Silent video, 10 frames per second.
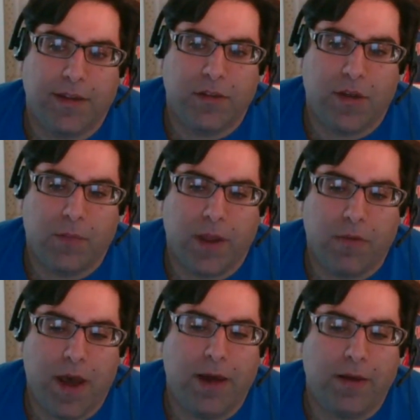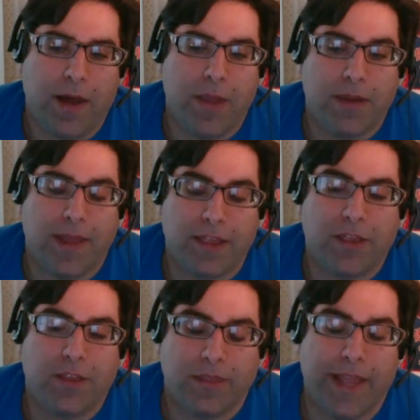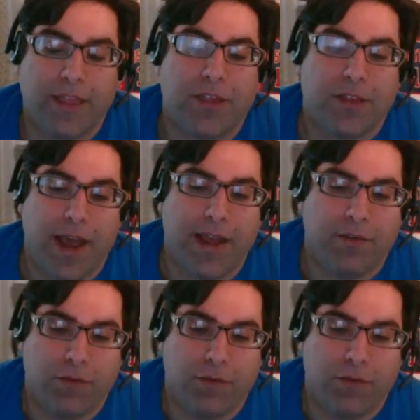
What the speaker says: So I'm like, well, I mean, let's kind